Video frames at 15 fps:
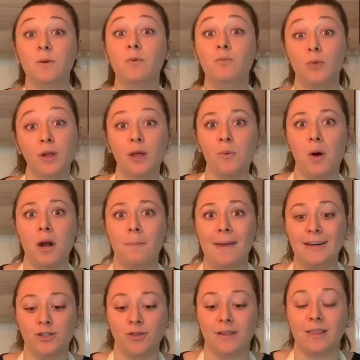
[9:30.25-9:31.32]
We really want to
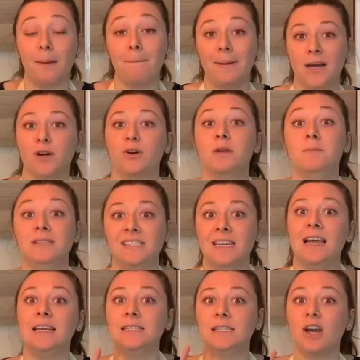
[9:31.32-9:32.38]
make sure that that buttercream is
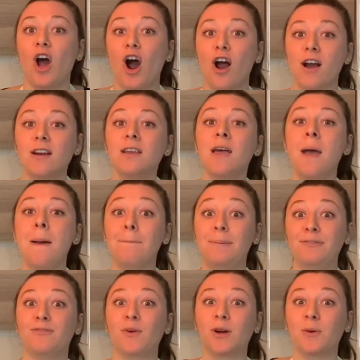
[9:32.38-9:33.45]
nice and hard
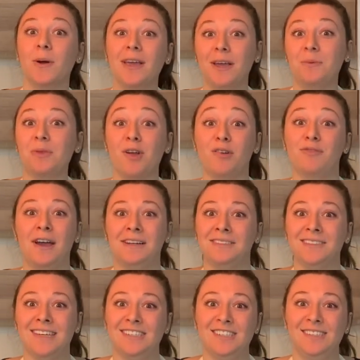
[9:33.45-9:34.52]
before going in with our
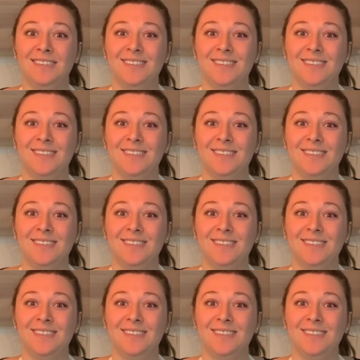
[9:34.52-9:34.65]
final touches.